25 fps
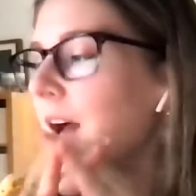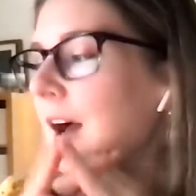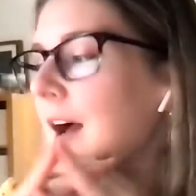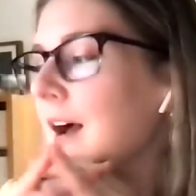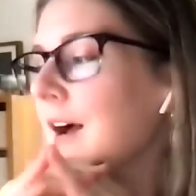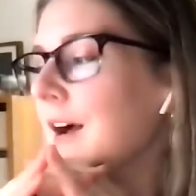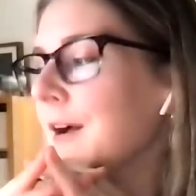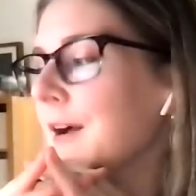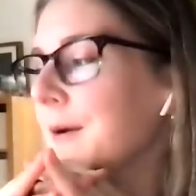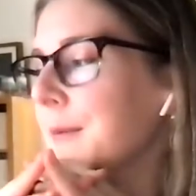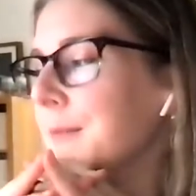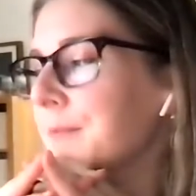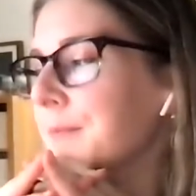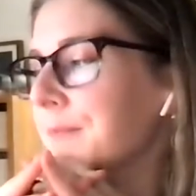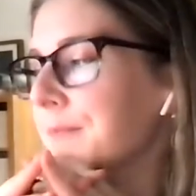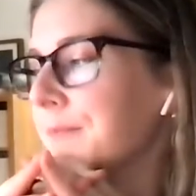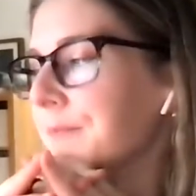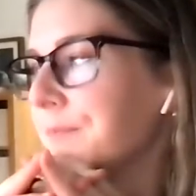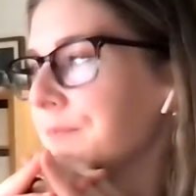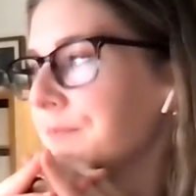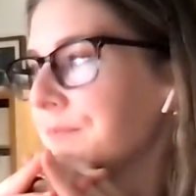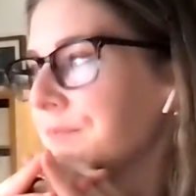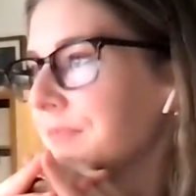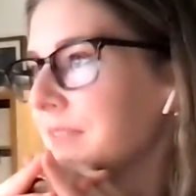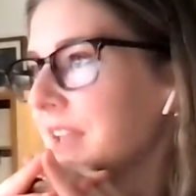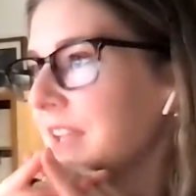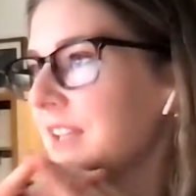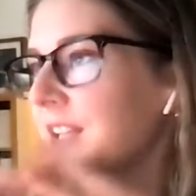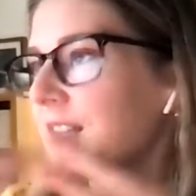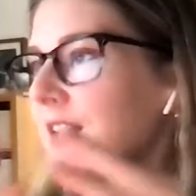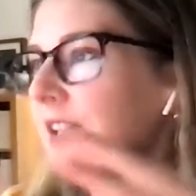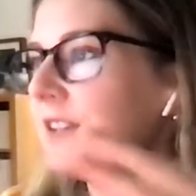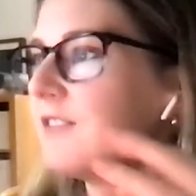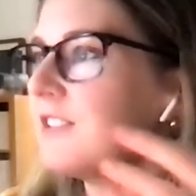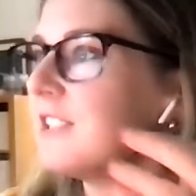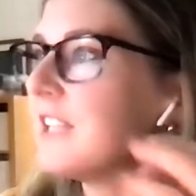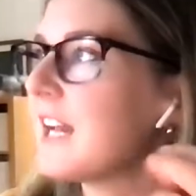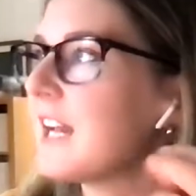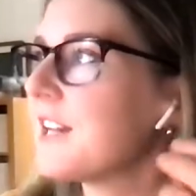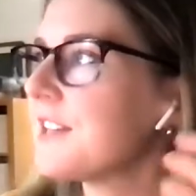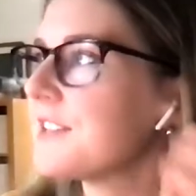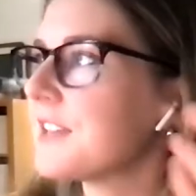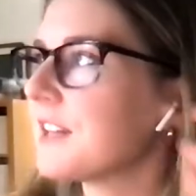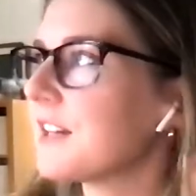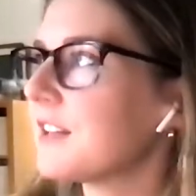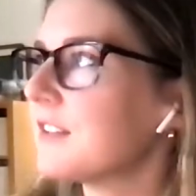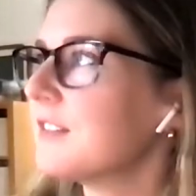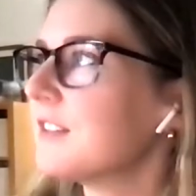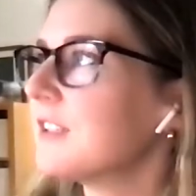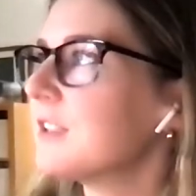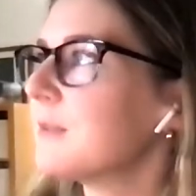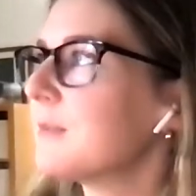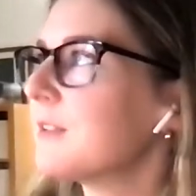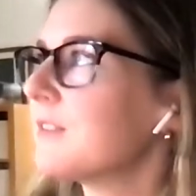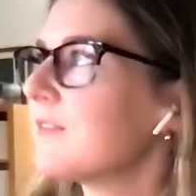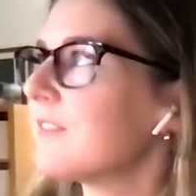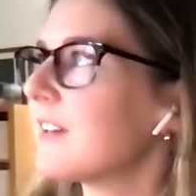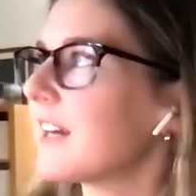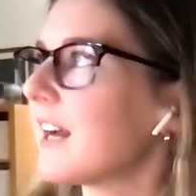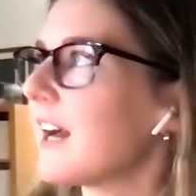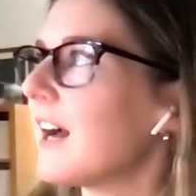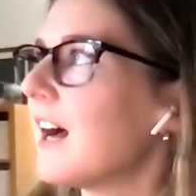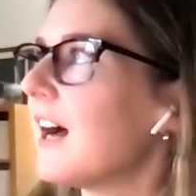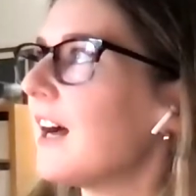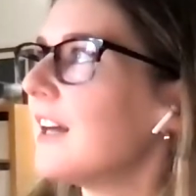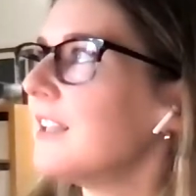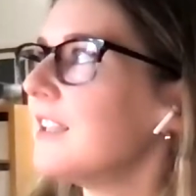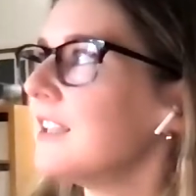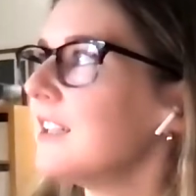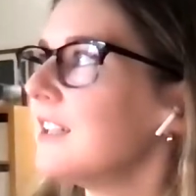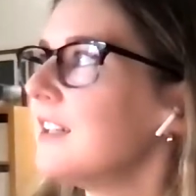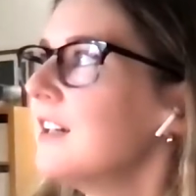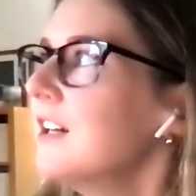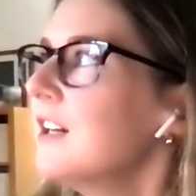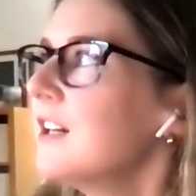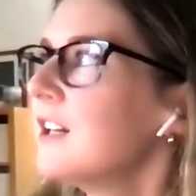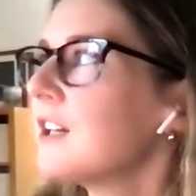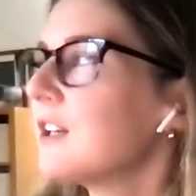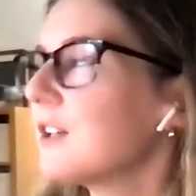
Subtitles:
And it even has like a little bit of like a honey.